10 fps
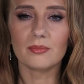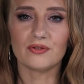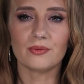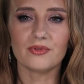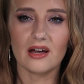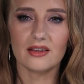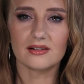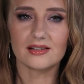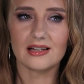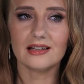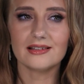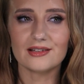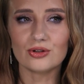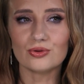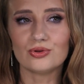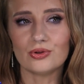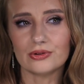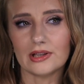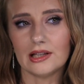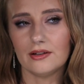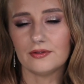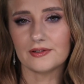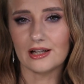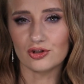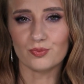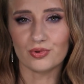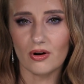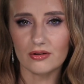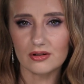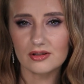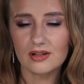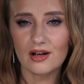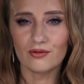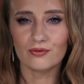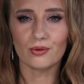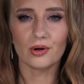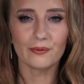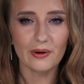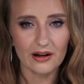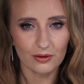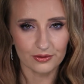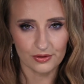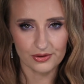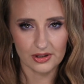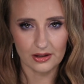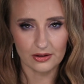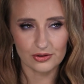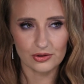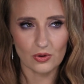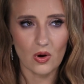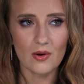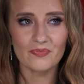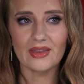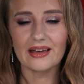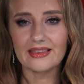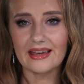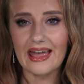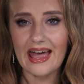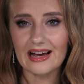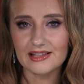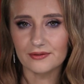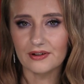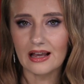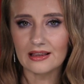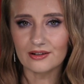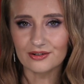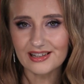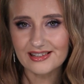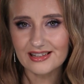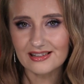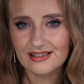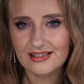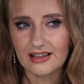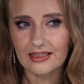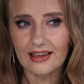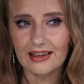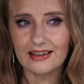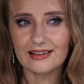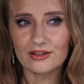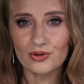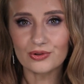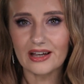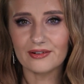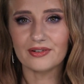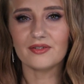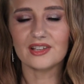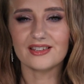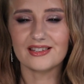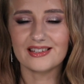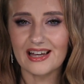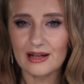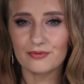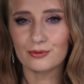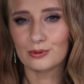but from the other side, you don't leave such products for a while on your skin. So the active ingredients, they don't have even time